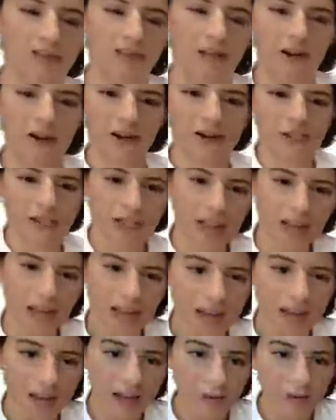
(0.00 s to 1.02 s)
our chicken
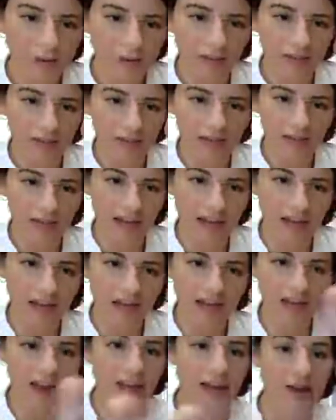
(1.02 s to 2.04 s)
leg without the skin
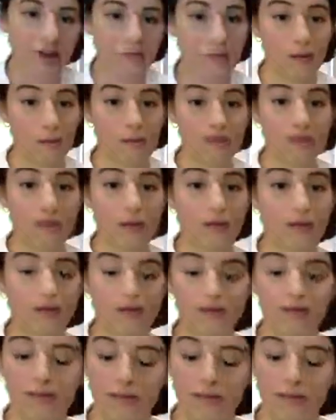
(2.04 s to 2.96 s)
and our paper towel